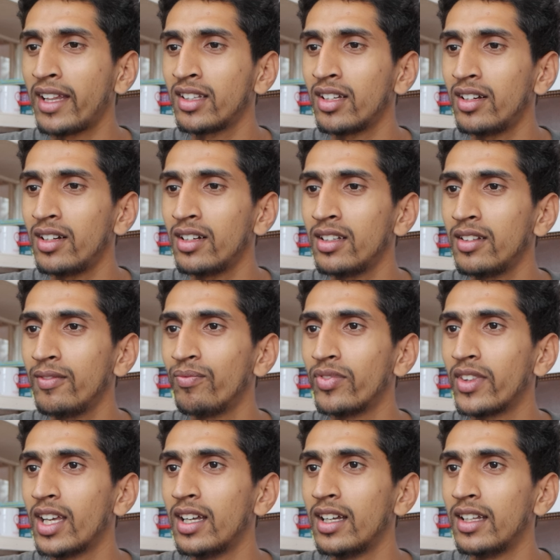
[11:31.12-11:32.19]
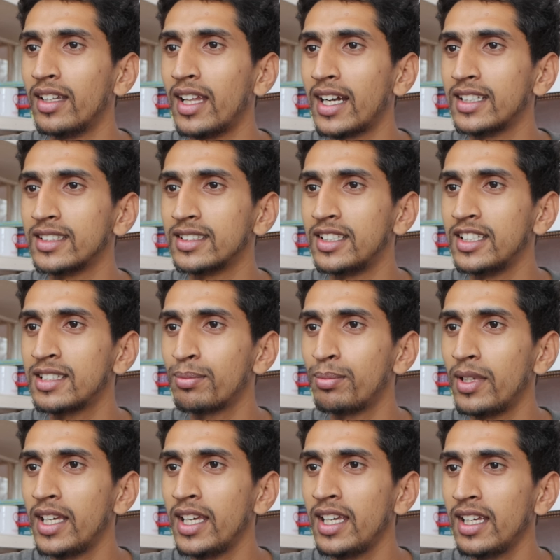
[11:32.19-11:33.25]
method, that is
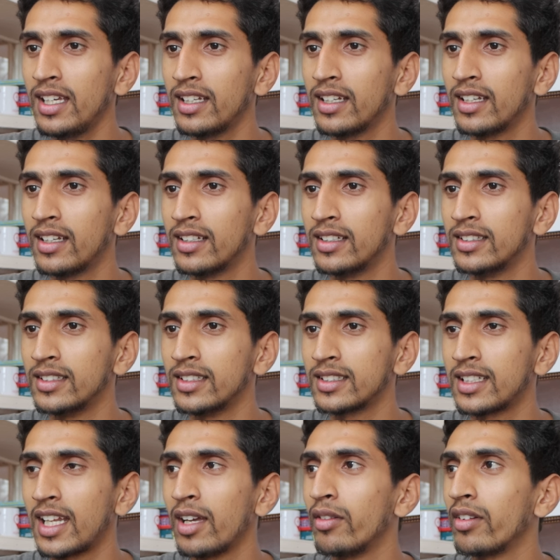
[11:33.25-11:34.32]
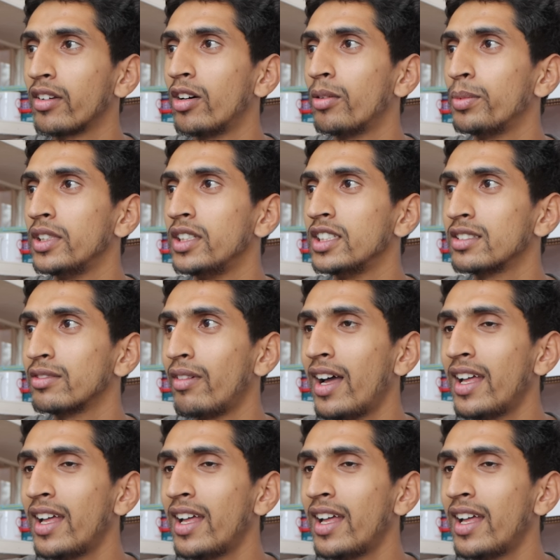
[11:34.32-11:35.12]
display. Just I will copy this